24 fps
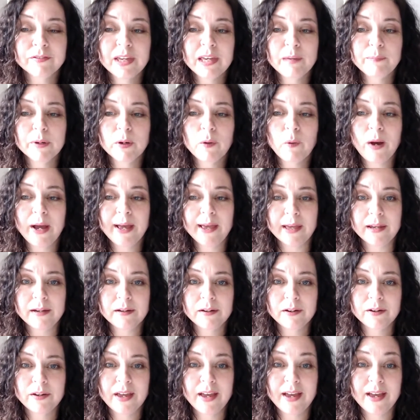Keep it quiet.
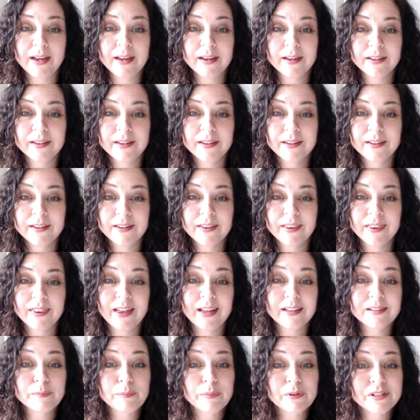Okay.
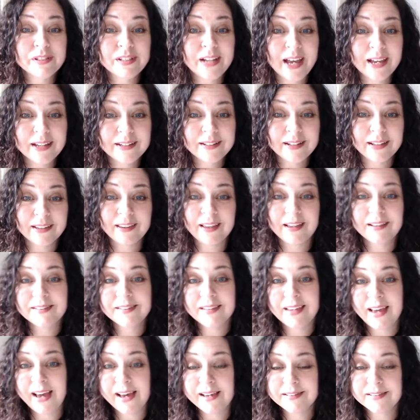That's projecting. That's
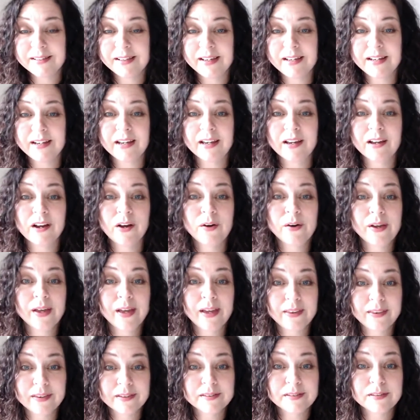gaslighting.
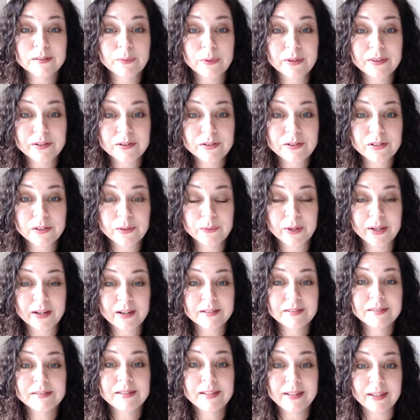Okay. This is what they're doing. I
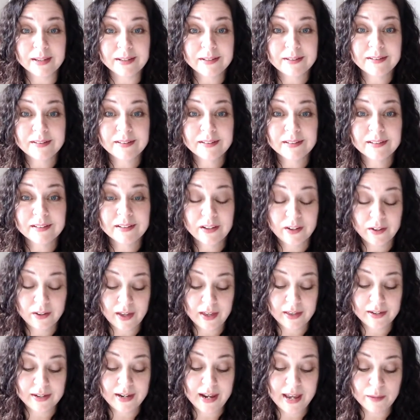see it.
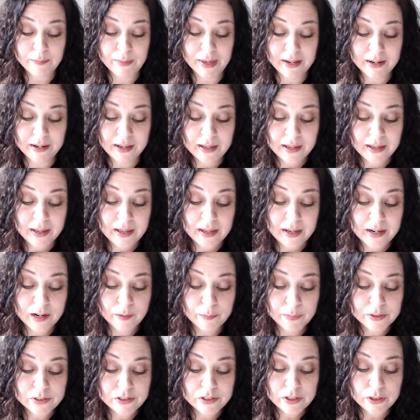Okay. Name it.
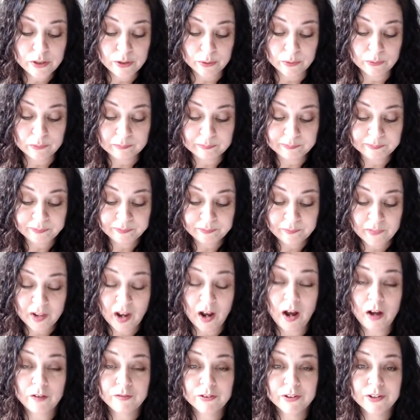Number two,
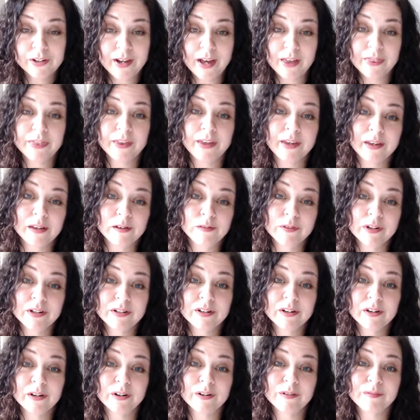offer nothing in
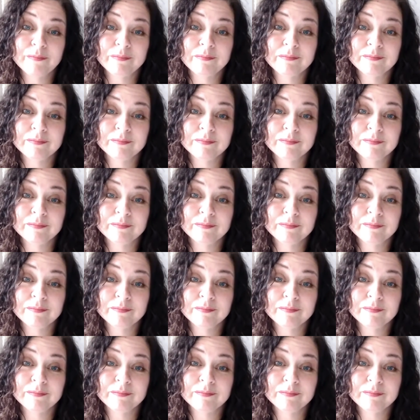return.